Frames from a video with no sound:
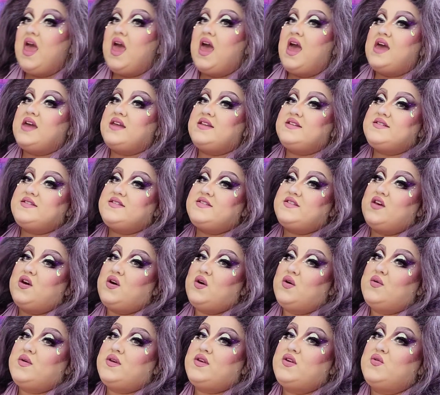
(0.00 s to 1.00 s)
And
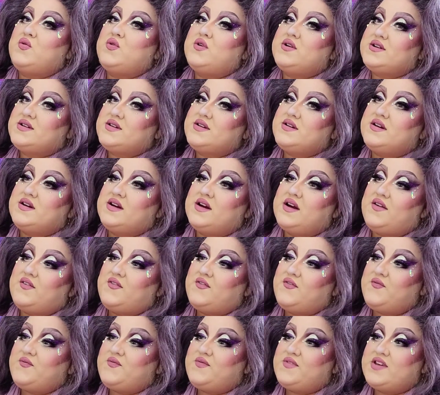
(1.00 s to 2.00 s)
so your
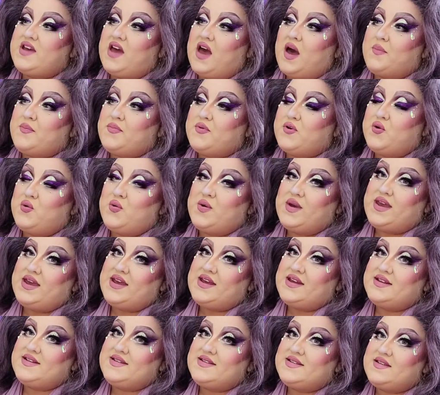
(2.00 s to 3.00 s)
top
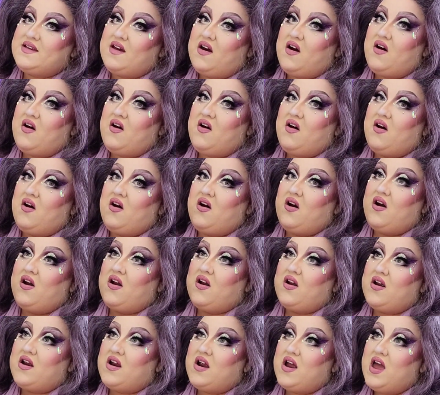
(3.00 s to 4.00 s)
queens
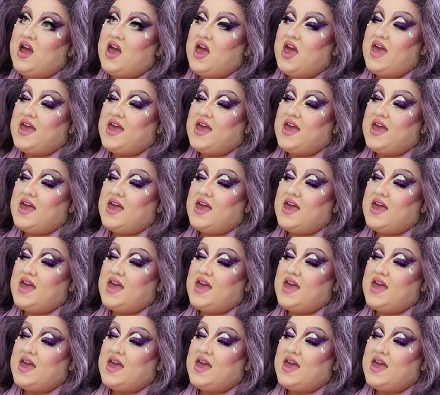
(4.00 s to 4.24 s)
are